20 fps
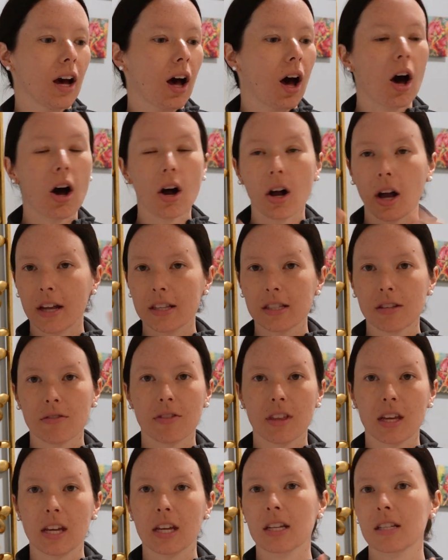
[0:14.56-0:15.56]
all kinds of
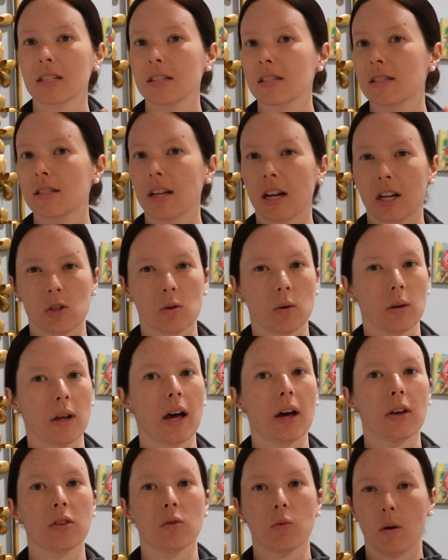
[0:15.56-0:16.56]
things: sexual
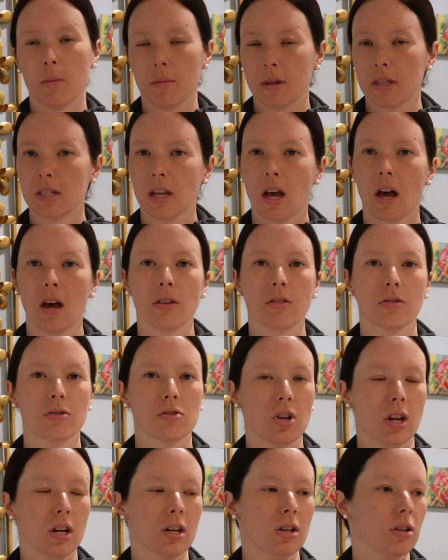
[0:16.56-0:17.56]
health, women's health,
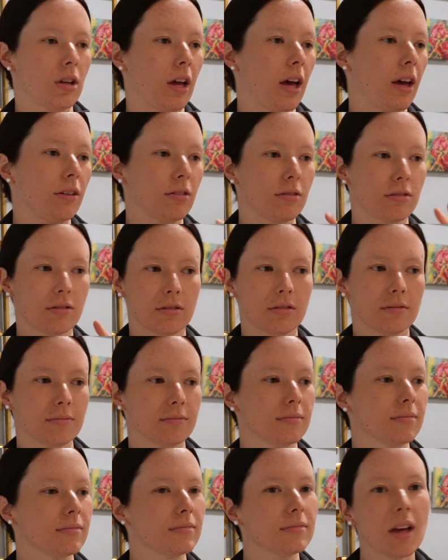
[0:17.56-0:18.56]
genital health,
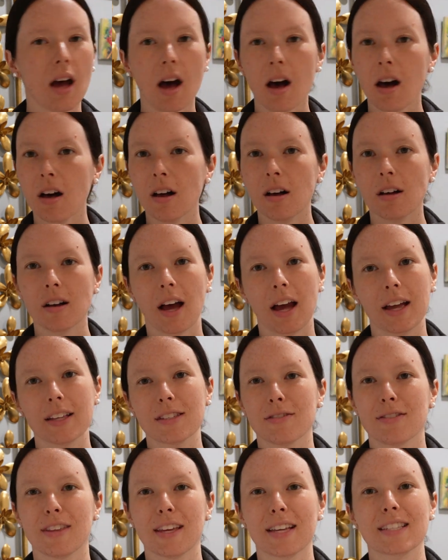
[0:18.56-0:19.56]
all kinds
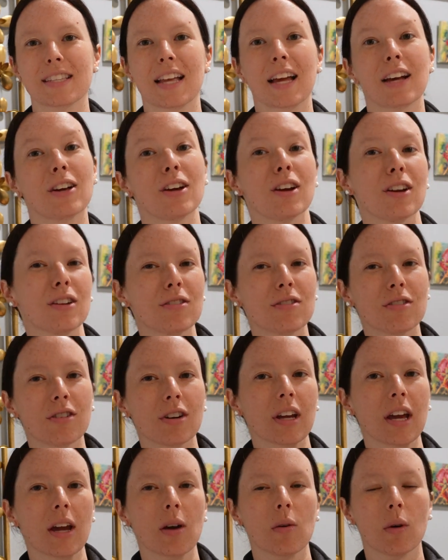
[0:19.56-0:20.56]
of things that could
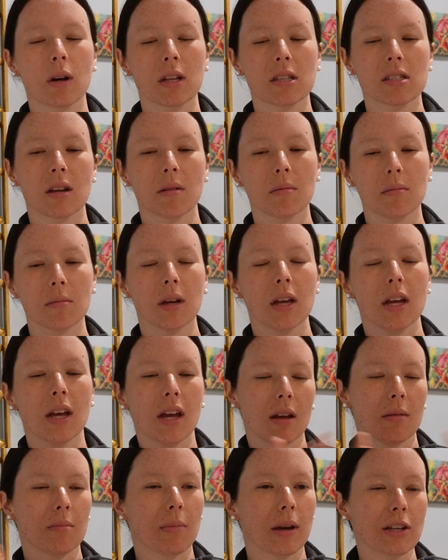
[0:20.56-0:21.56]
create what some
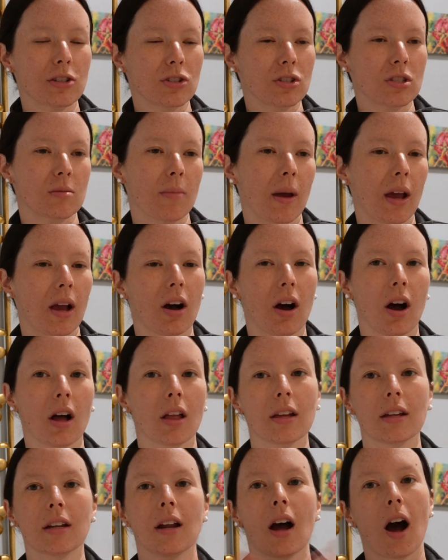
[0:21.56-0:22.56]
patients might call
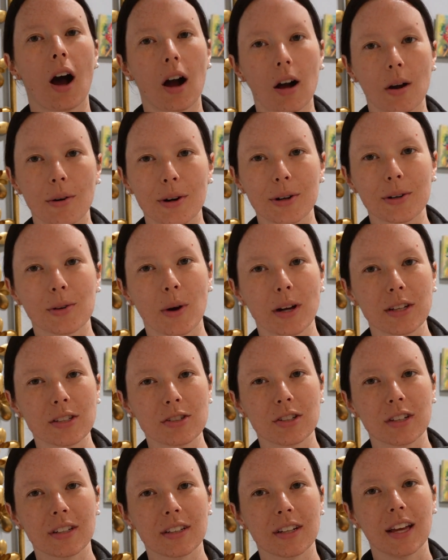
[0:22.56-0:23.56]
an awkward
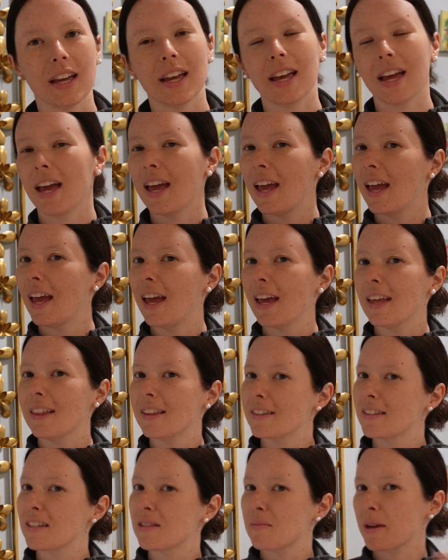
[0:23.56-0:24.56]
question. And
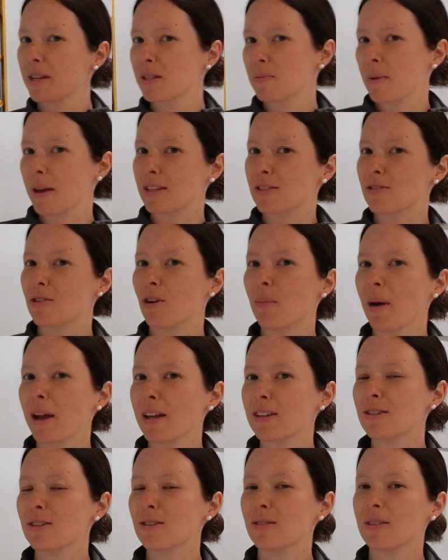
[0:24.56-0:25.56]
this is my space to
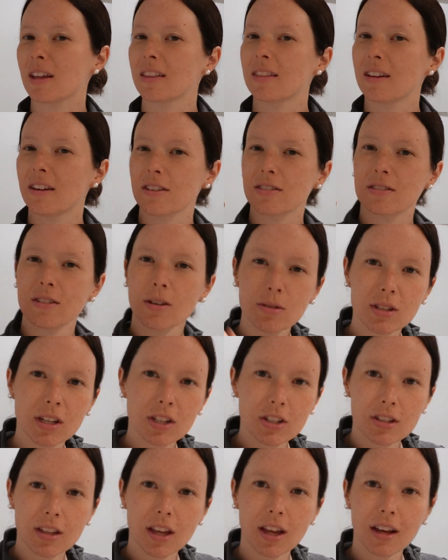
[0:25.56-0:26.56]
remind you that there is no
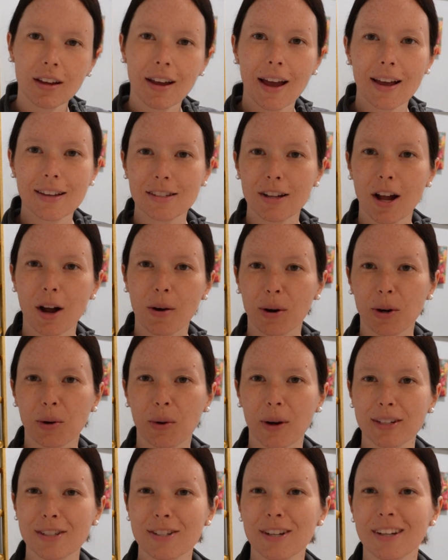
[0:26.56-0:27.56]
such thing as an awkward
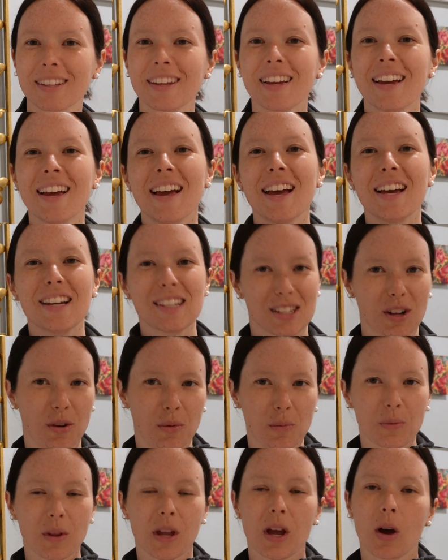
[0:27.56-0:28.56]
question. So
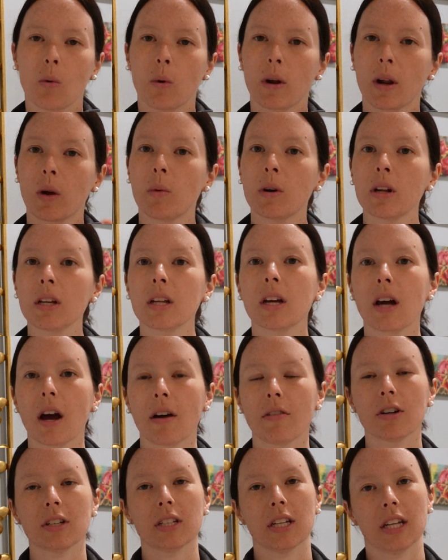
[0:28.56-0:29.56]
what I wanted to
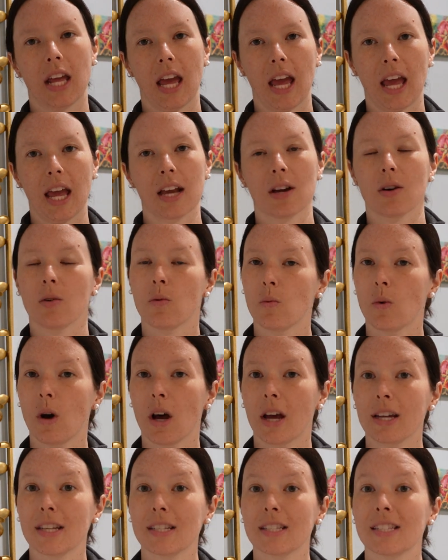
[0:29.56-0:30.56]
cover today
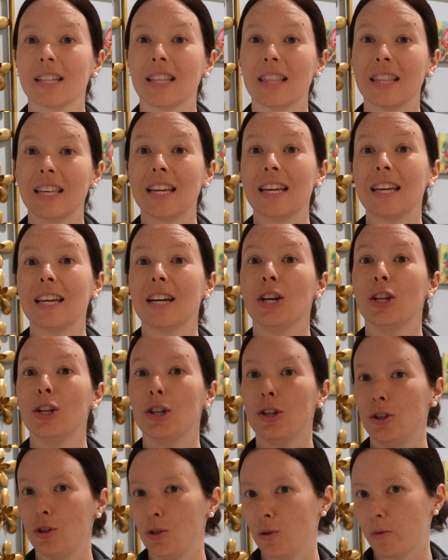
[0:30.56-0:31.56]
was the
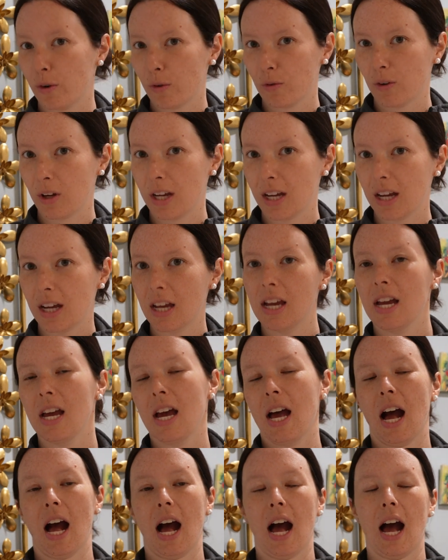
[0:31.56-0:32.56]
Nuva ring.
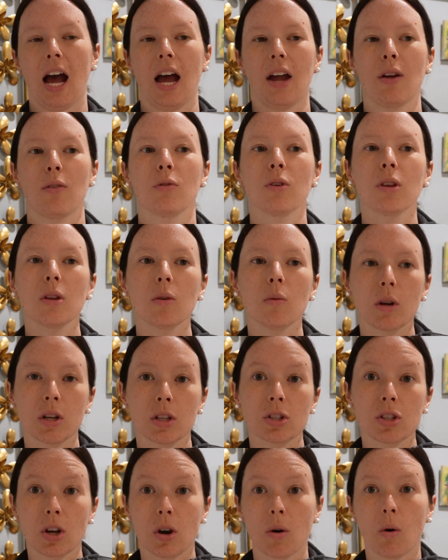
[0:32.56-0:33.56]
I really wanted
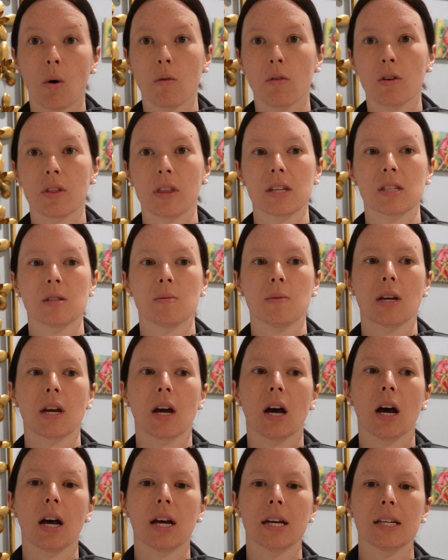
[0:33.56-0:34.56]
to go over this
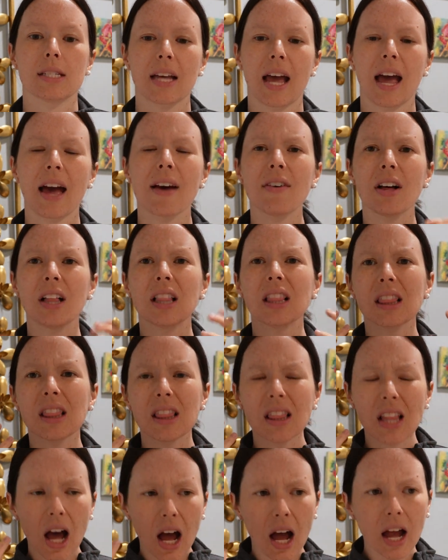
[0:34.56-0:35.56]
because I have a
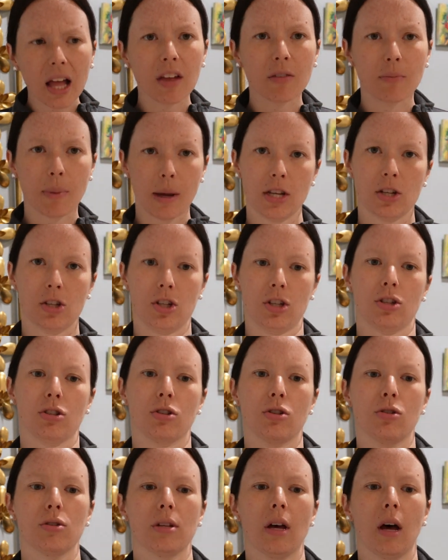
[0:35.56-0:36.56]
lot of patients
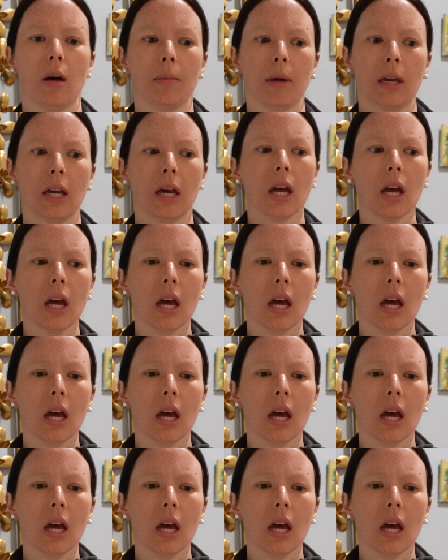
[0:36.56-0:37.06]
who tell me,